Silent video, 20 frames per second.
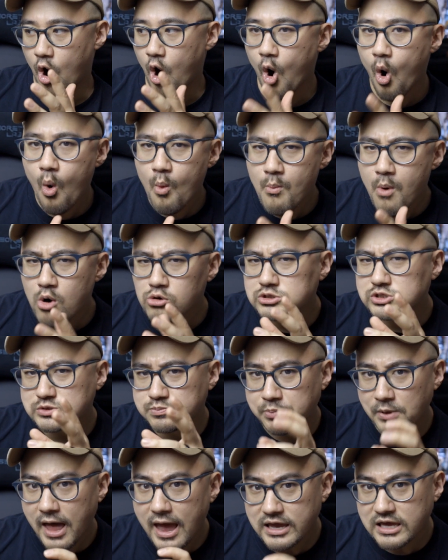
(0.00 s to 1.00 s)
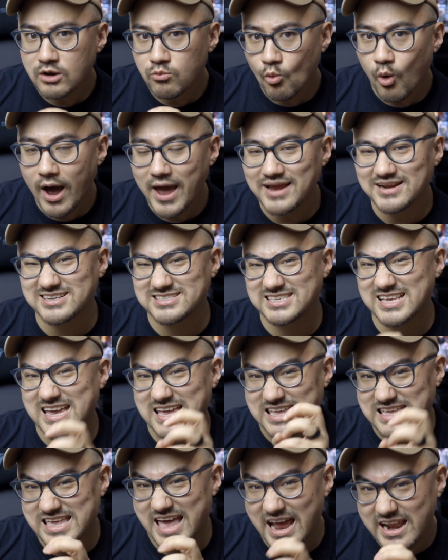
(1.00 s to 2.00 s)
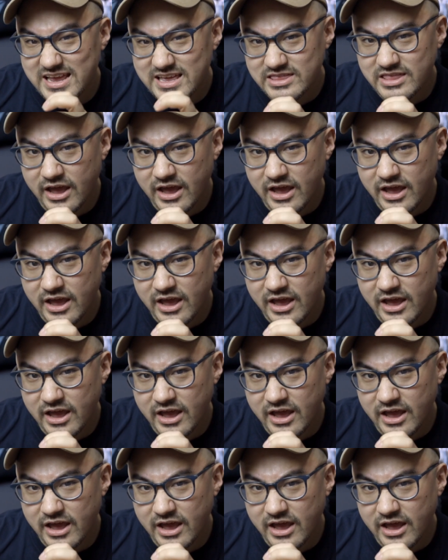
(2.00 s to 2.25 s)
almost black and white. It's like getting